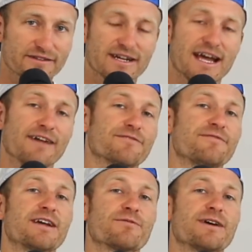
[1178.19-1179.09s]
They're going to have to
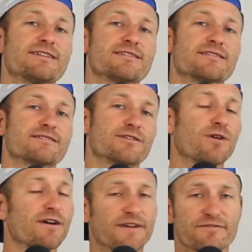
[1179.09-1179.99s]
find a way to
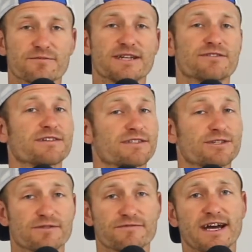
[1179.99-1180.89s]
qualify for main draws and
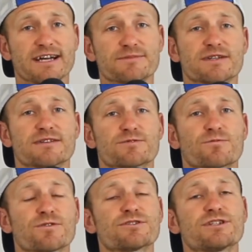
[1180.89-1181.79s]
do it fast, because
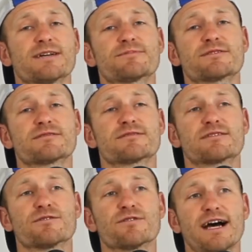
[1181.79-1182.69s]
World Champs,
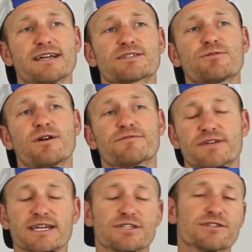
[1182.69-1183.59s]
the last
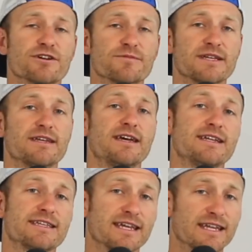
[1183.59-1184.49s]
qualification tournament
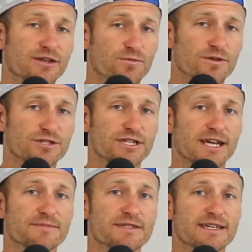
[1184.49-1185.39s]
to get into World
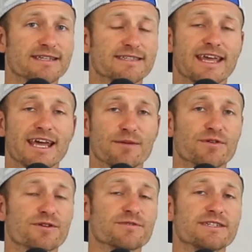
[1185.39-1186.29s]
Champs is the
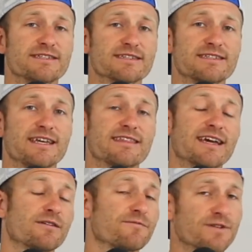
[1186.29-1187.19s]
Hamburg Elite 16.
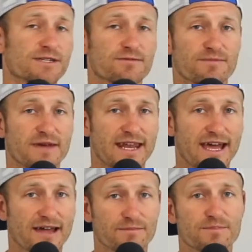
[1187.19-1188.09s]
That conflicts with
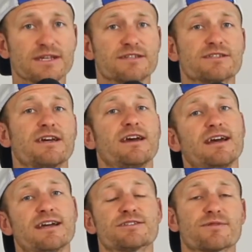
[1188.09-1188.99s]
Manhattan Beach,
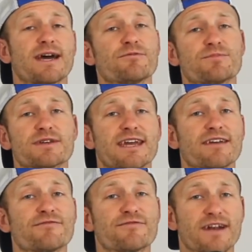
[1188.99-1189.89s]
and so that will be
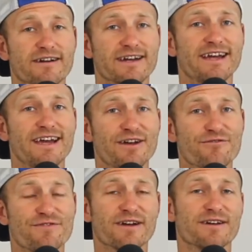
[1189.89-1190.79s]
a very,
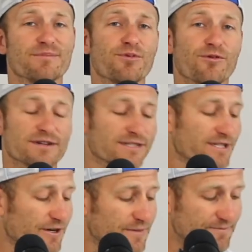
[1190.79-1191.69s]
very important
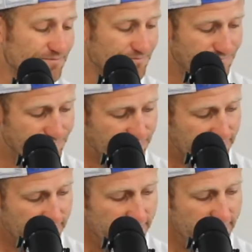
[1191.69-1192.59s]
tournament.
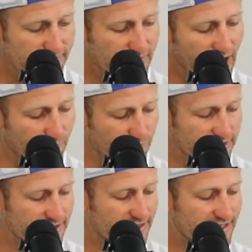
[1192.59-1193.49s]
I
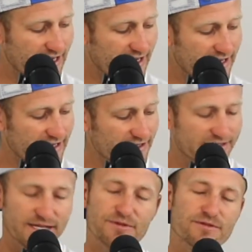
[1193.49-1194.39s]
wouldn't say,
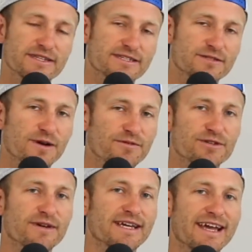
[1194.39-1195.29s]
typically this is where we
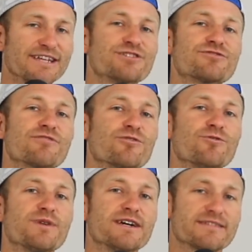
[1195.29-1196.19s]
do a
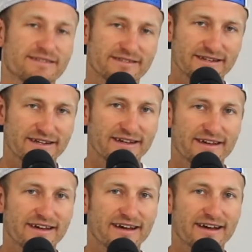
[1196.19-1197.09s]
struggle bus
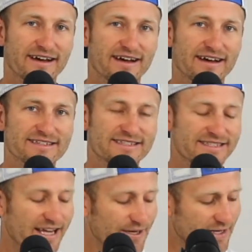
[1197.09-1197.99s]

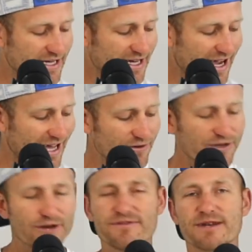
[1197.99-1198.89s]
segment. I don't
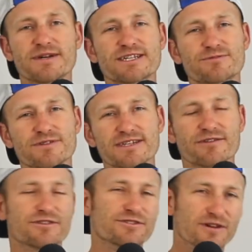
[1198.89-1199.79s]
know if anybody's really
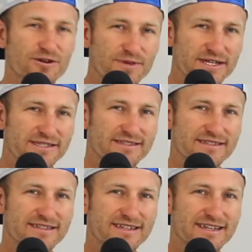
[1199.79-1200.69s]
on the struggle bus
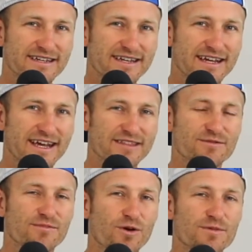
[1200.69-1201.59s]
at
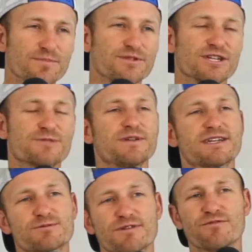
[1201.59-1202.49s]
the moment, just
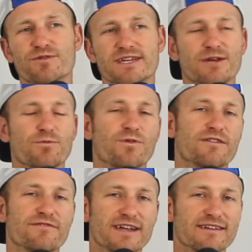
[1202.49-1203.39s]
because only had one
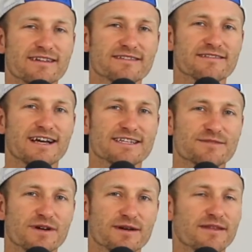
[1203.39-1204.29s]
event in the
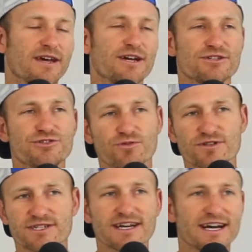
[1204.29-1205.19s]
last month.
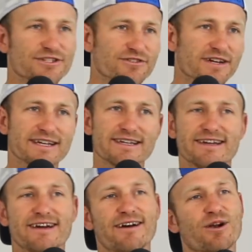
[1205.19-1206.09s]
George and Andre
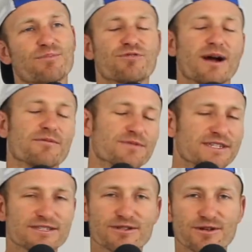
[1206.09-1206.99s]
are probably
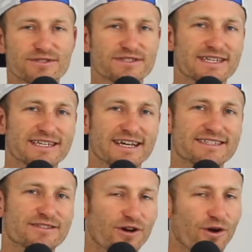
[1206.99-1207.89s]
as close as it
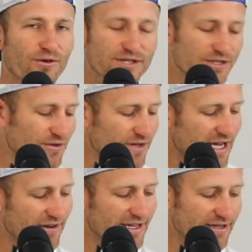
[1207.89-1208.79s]
gets. They're 0-2
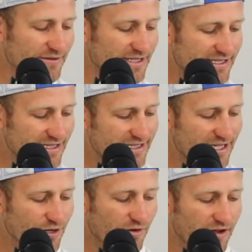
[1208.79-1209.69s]
now in Elite
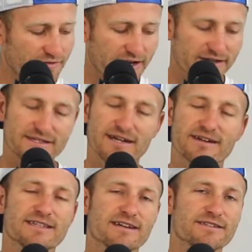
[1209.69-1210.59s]
16 qualifiers. I
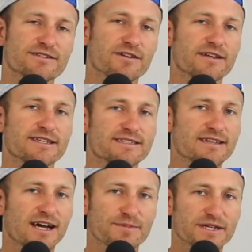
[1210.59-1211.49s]
already touched on
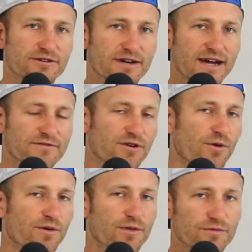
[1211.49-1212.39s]
Stockman and Kraft. They're
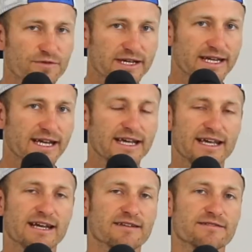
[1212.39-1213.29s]
0-3
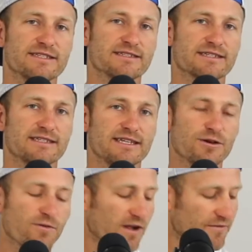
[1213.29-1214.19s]
in Elite 16
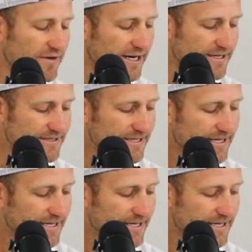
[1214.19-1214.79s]
qualifiers.